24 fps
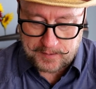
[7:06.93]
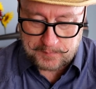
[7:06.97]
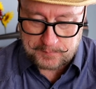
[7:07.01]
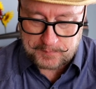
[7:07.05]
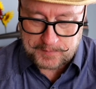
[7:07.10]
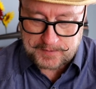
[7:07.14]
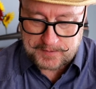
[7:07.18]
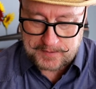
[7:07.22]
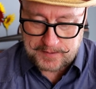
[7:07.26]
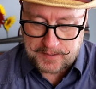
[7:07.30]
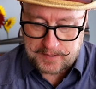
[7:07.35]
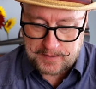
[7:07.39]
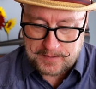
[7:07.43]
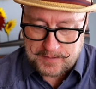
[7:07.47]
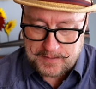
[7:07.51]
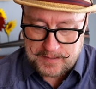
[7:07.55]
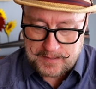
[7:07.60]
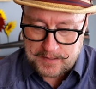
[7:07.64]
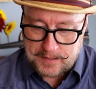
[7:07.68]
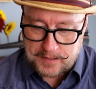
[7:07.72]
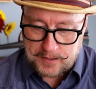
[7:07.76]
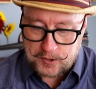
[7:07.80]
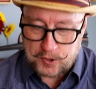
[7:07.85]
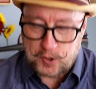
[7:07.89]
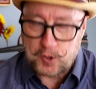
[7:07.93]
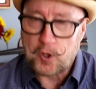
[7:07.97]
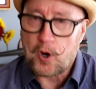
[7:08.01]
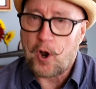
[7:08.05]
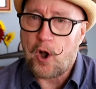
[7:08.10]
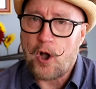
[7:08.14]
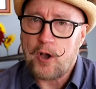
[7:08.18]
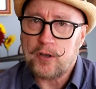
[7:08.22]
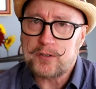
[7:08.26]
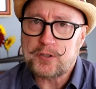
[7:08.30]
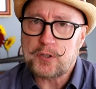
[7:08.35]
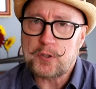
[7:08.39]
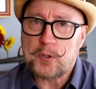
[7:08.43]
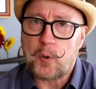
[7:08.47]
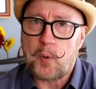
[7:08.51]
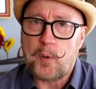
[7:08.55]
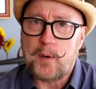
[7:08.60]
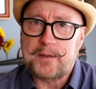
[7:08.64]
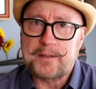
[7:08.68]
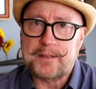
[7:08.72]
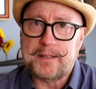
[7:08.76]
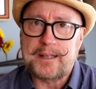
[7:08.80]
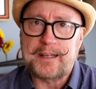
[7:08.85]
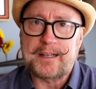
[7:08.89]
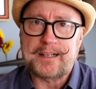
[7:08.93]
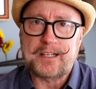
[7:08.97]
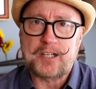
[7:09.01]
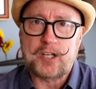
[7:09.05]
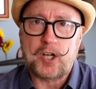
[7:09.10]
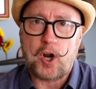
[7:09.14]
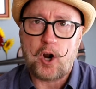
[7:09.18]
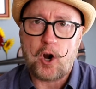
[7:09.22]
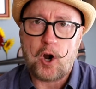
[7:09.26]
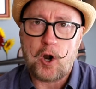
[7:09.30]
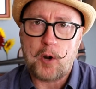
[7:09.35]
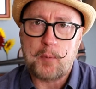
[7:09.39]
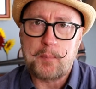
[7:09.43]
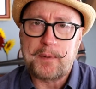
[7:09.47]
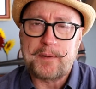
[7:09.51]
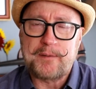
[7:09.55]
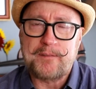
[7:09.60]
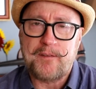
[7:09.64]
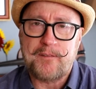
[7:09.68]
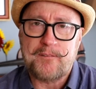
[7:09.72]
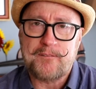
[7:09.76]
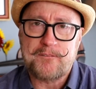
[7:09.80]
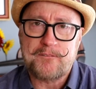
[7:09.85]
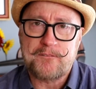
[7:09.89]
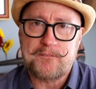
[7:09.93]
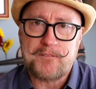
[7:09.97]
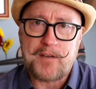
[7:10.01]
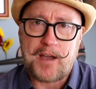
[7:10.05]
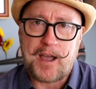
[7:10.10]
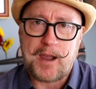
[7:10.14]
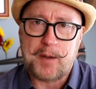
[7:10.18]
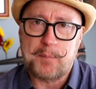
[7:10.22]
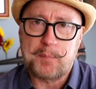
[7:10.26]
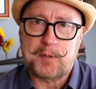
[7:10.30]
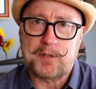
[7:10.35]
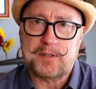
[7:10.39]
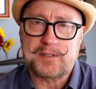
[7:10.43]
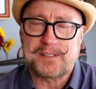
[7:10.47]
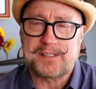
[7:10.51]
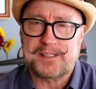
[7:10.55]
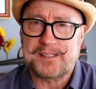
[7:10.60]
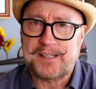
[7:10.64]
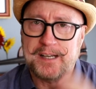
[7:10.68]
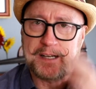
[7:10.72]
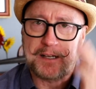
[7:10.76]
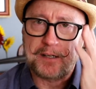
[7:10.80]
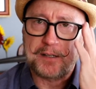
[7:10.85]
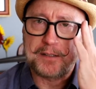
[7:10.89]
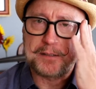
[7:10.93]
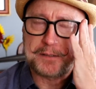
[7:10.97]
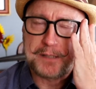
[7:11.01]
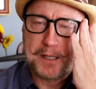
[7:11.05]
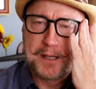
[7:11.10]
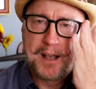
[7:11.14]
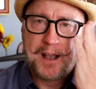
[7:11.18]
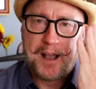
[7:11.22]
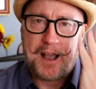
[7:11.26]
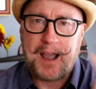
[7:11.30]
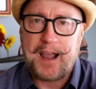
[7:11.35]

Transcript: Let's see. You're also going to get carbon fiber stickers.